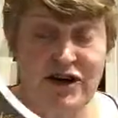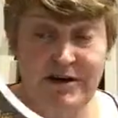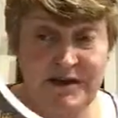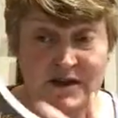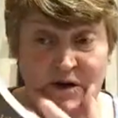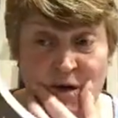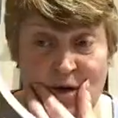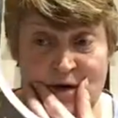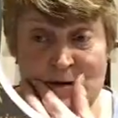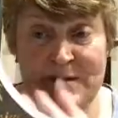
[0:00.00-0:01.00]
going to be
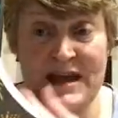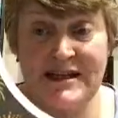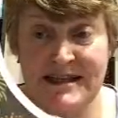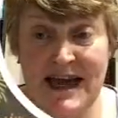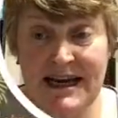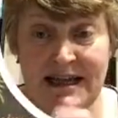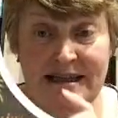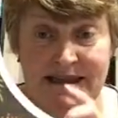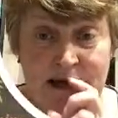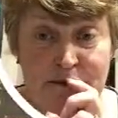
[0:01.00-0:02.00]
scored exactly the
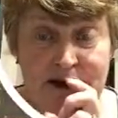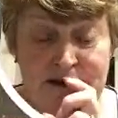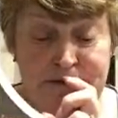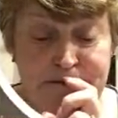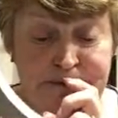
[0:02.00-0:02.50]
same way.